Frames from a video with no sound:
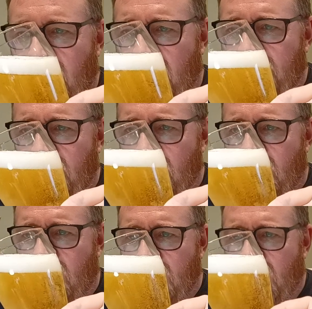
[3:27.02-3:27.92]
You can feel
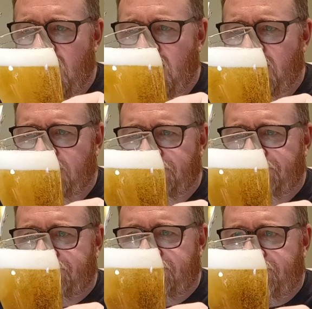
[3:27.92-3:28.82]
that in my leg.
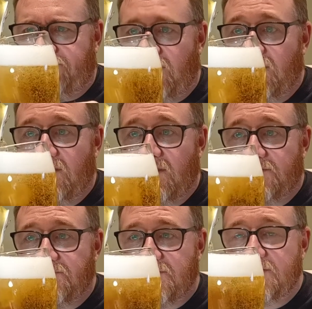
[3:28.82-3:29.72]

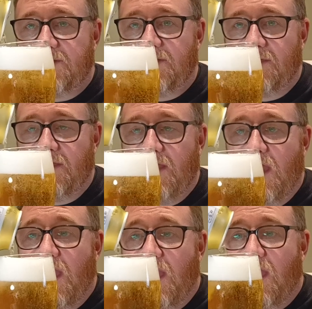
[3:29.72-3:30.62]
That's what she said.
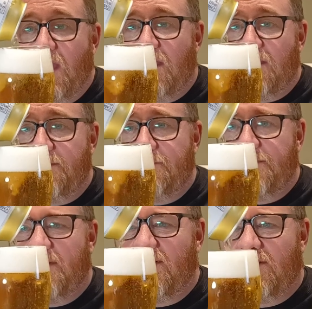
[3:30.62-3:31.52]
Um,